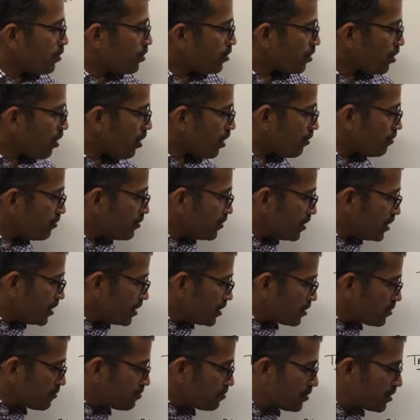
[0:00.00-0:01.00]
From
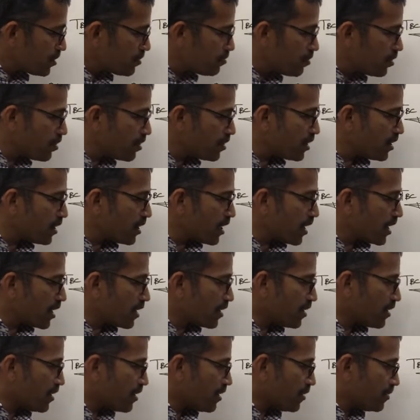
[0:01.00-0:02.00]
this free body
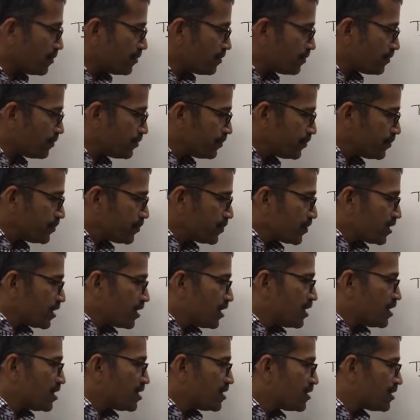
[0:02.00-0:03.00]
diagram,
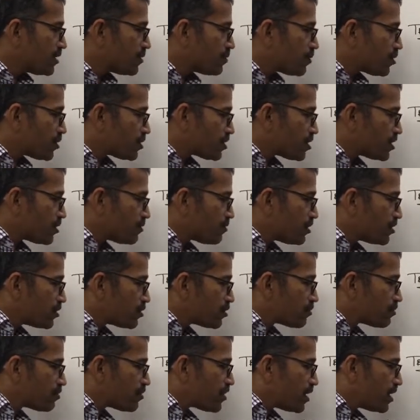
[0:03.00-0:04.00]
is it possible
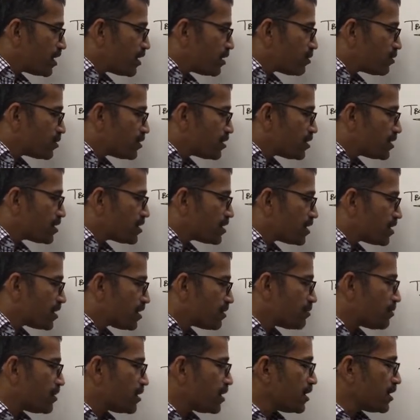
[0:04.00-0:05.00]
to find out this
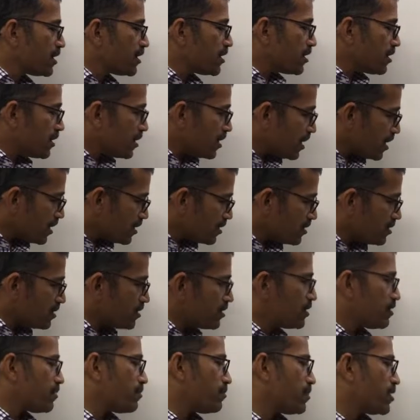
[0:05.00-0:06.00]
TAB?
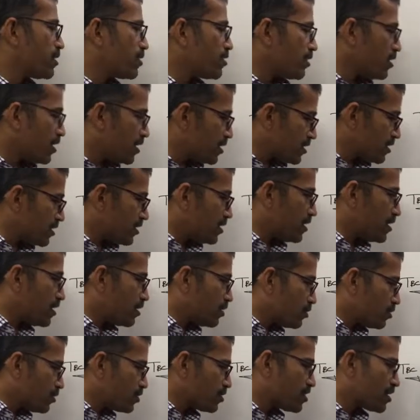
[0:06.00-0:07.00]
Yes, because
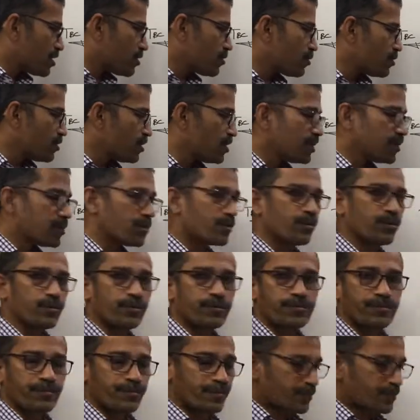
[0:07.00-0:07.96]
unknowns are only 2.